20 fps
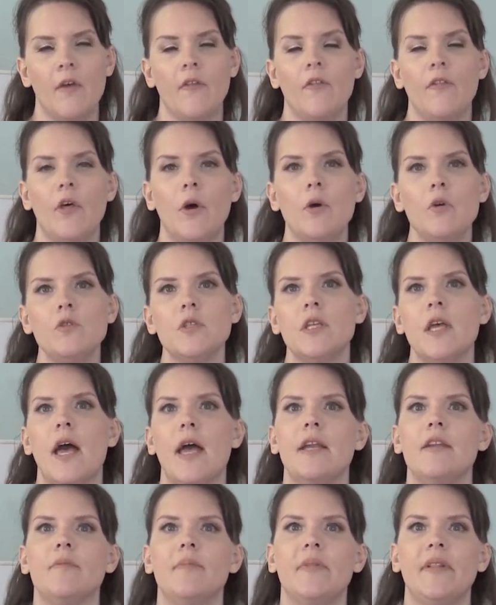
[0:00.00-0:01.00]
Those
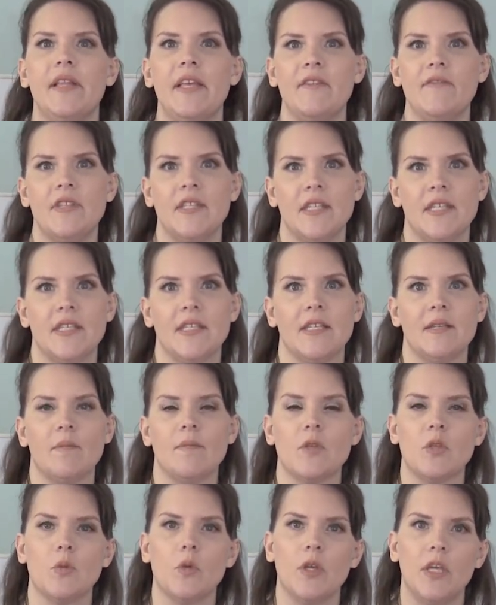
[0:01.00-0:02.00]
kind of belief
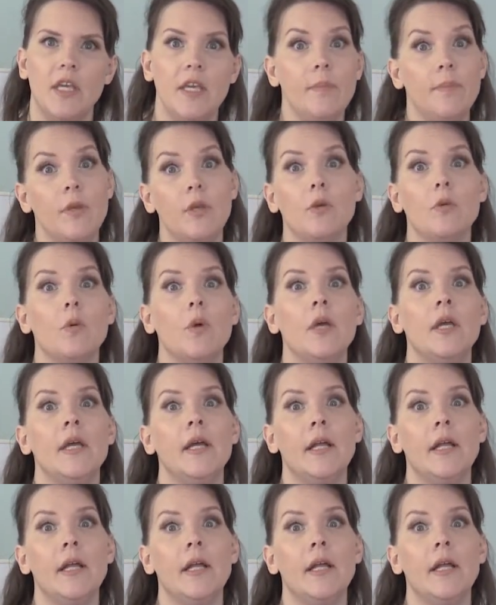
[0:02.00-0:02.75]
systems will keep you